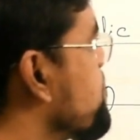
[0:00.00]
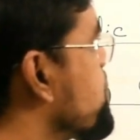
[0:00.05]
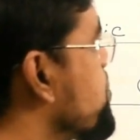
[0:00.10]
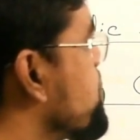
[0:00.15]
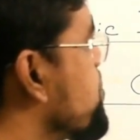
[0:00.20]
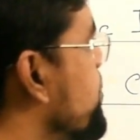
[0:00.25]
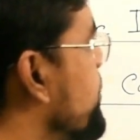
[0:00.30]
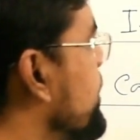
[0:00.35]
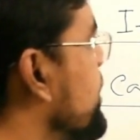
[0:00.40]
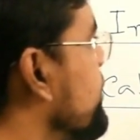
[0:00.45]

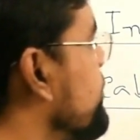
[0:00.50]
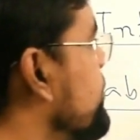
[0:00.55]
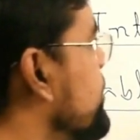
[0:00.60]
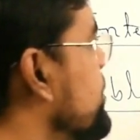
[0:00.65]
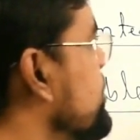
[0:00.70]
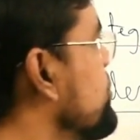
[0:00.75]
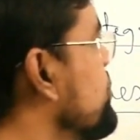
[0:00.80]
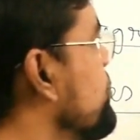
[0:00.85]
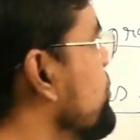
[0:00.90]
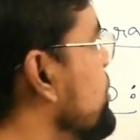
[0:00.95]
The first
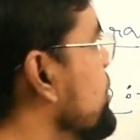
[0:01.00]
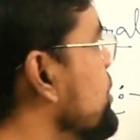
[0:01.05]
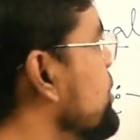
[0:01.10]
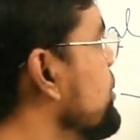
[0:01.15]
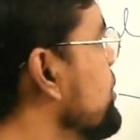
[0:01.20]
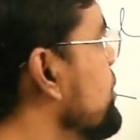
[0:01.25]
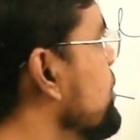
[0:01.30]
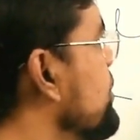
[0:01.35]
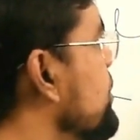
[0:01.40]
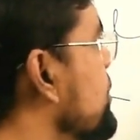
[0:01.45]
one
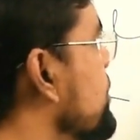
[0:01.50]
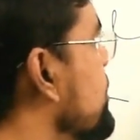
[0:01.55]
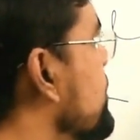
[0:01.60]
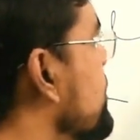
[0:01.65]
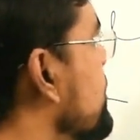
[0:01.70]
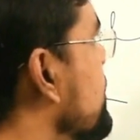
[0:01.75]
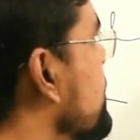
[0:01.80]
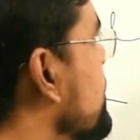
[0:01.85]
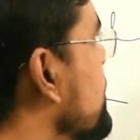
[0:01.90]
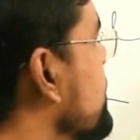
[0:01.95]

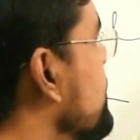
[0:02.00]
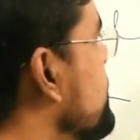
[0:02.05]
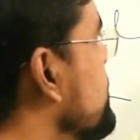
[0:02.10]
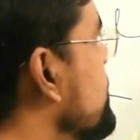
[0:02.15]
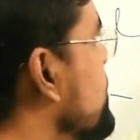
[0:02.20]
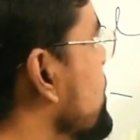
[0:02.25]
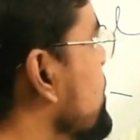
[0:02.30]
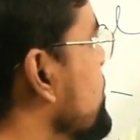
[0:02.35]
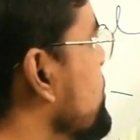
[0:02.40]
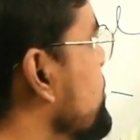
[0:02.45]
is
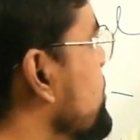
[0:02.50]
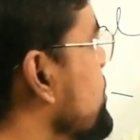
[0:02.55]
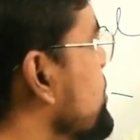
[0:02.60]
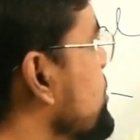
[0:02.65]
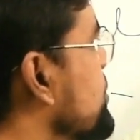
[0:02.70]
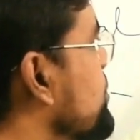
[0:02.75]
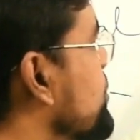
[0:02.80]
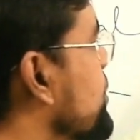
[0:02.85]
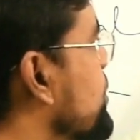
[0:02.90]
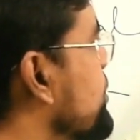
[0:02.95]
derivative
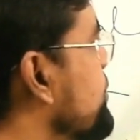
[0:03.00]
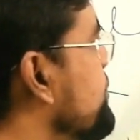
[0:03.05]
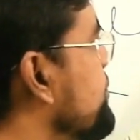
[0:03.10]
of